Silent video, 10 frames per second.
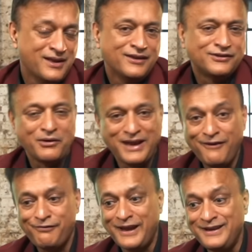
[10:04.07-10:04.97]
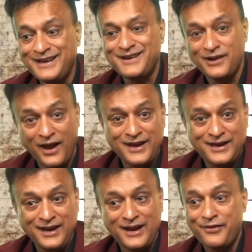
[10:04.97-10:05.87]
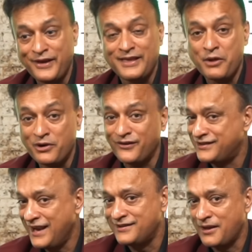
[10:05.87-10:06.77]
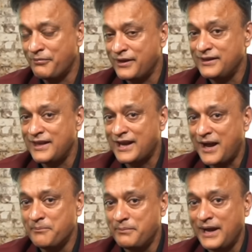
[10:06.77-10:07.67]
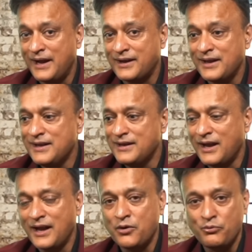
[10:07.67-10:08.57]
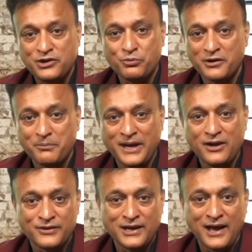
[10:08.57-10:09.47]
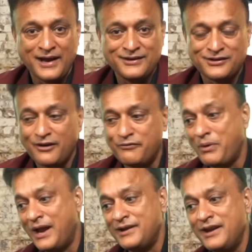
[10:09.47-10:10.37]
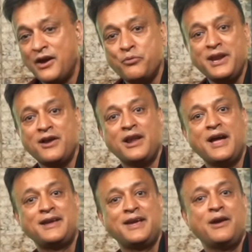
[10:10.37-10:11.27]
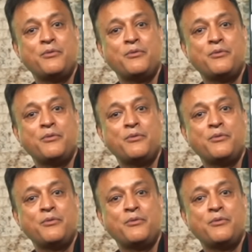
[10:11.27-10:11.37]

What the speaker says: So if they didn't like it, I think they would have said something in their comeback, which would have been on the lines of, well, you know, we don't like it.